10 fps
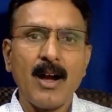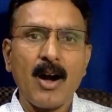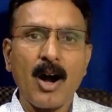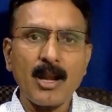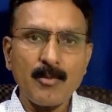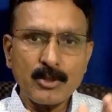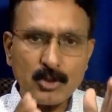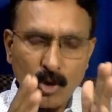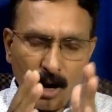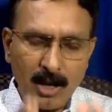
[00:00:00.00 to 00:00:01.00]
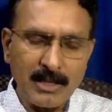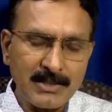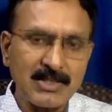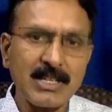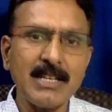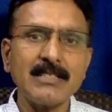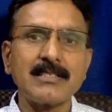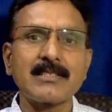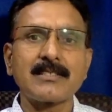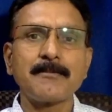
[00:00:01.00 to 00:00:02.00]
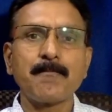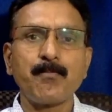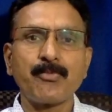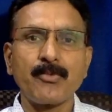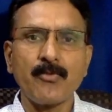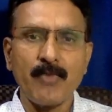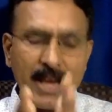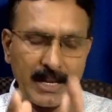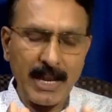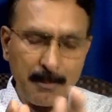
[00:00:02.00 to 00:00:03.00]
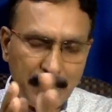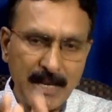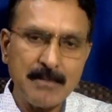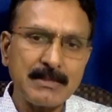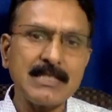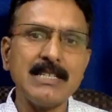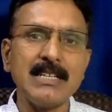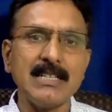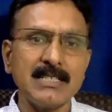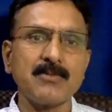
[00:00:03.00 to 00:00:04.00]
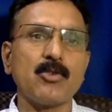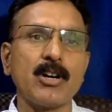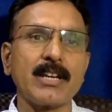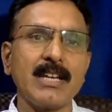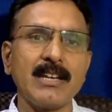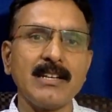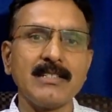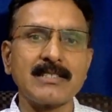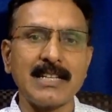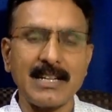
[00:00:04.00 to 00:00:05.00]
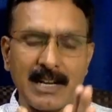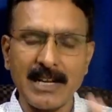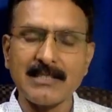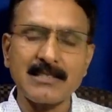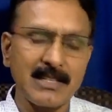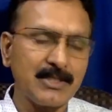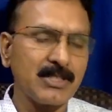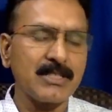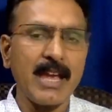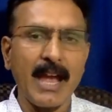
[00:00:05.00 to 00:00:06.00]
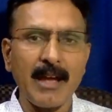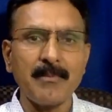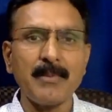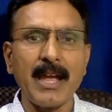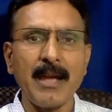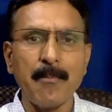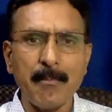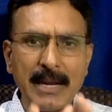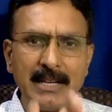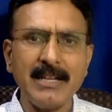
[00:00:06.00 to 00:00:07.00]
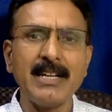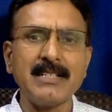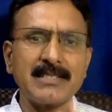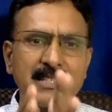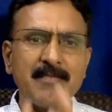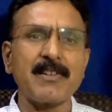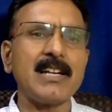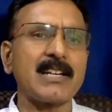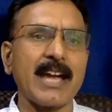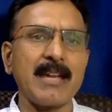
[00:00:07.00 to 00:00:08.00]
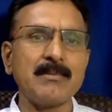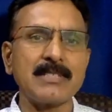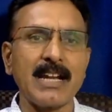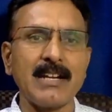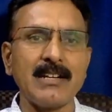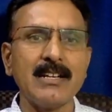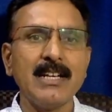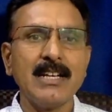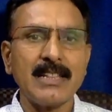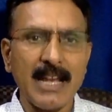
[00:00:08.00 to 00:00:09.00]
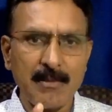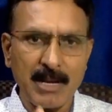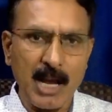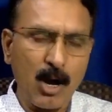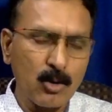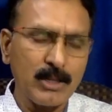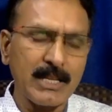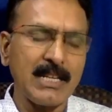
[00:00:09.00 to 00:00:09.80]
Almost all states where APMC is working, state legislatures have amended several times, and they have allowed